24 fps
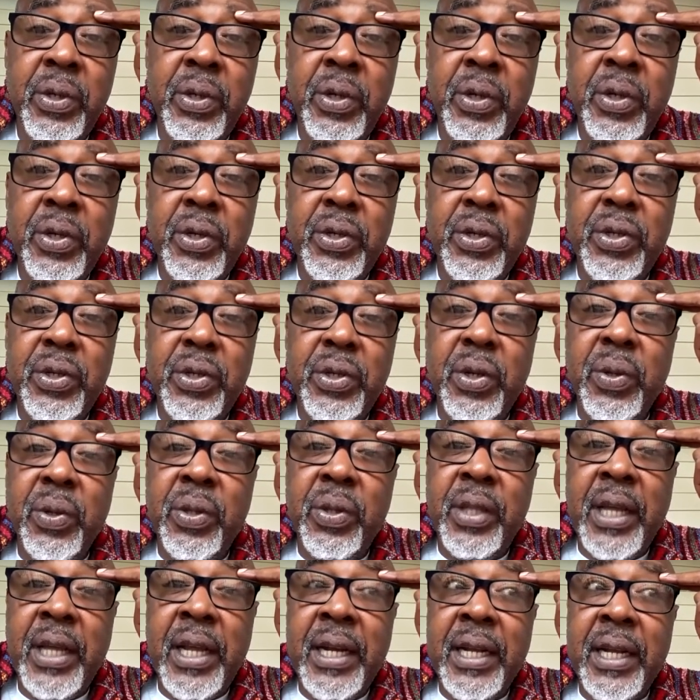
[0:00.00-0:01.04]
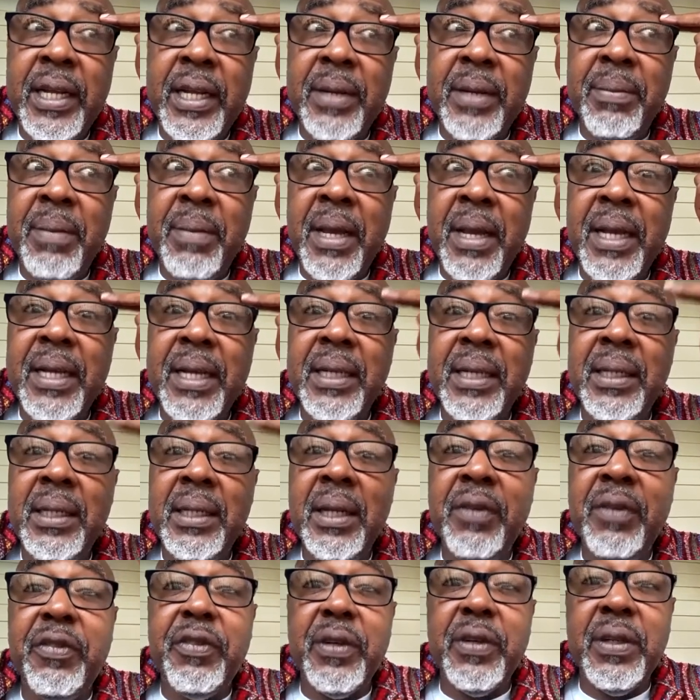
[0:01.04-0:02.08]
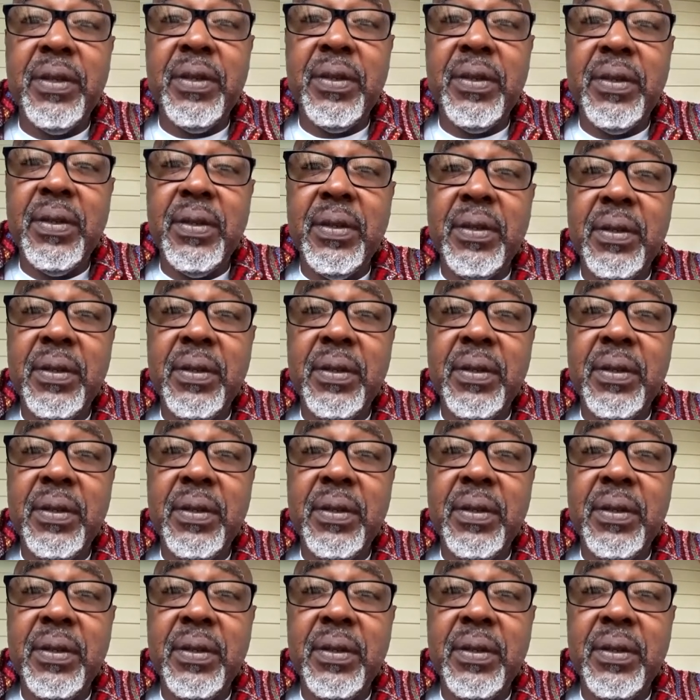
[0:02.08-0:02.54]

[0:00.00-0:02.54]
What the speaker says: so then it can make a difference?